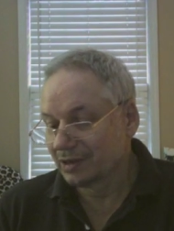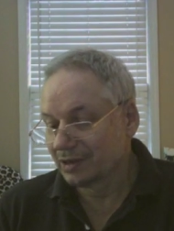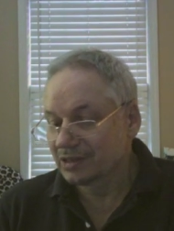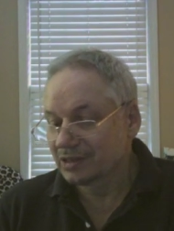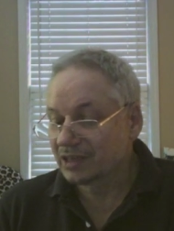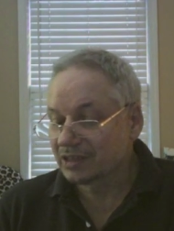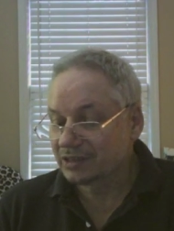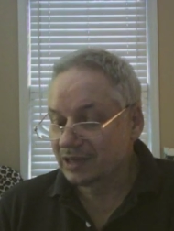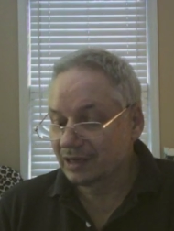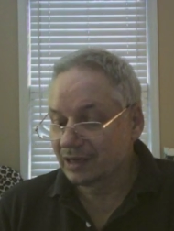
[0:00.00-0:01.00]
The
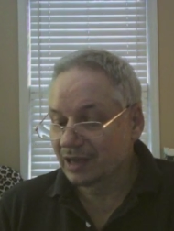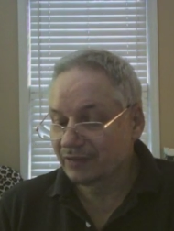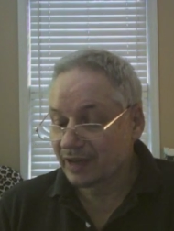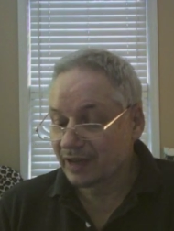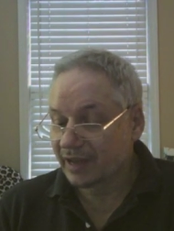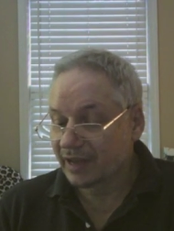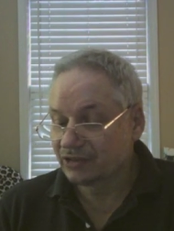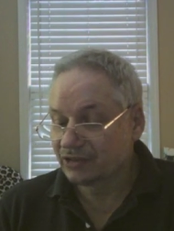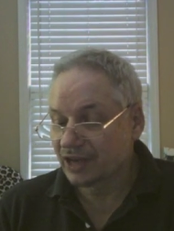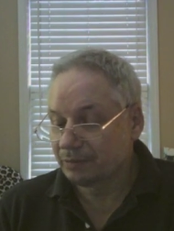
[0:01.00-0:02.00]
1611
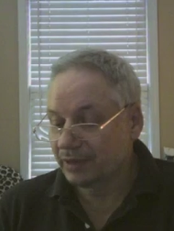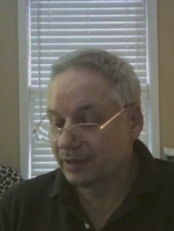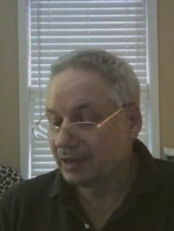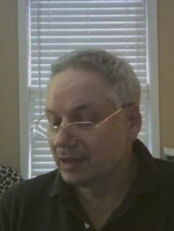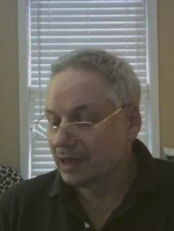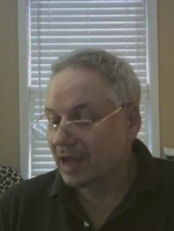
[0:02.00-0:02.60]
AKJB